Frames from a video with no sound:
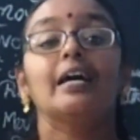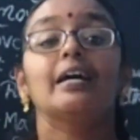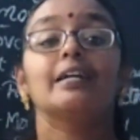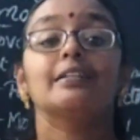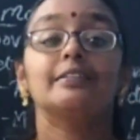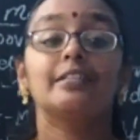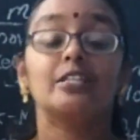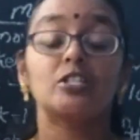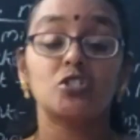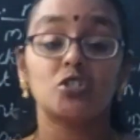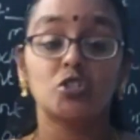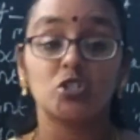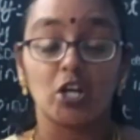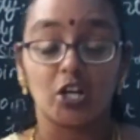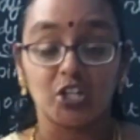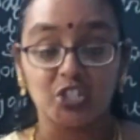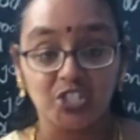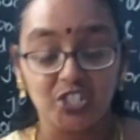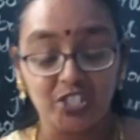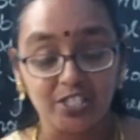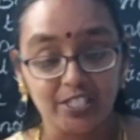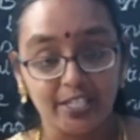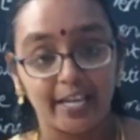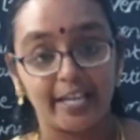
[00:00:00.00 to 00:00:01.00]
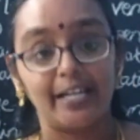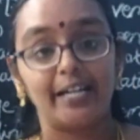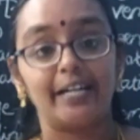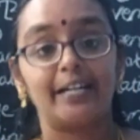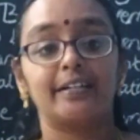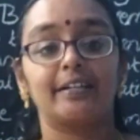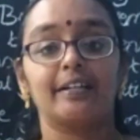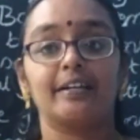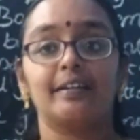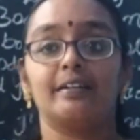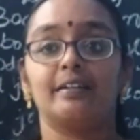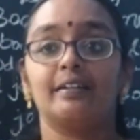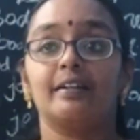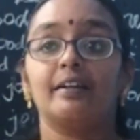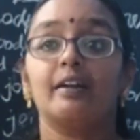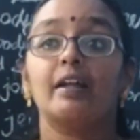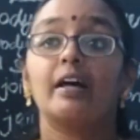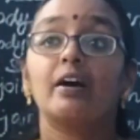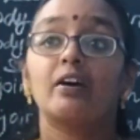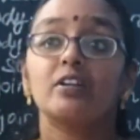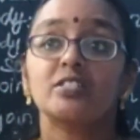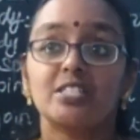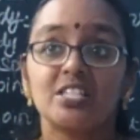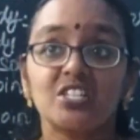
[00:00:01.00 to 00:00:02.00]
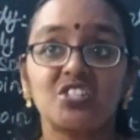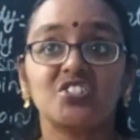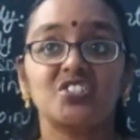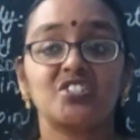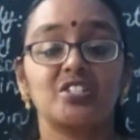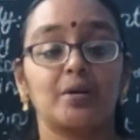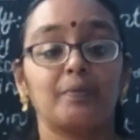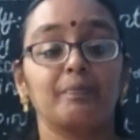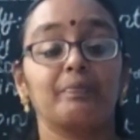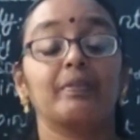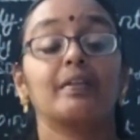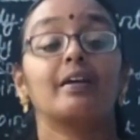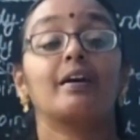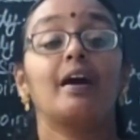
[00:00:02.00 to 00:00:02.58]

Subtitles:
this skeleton system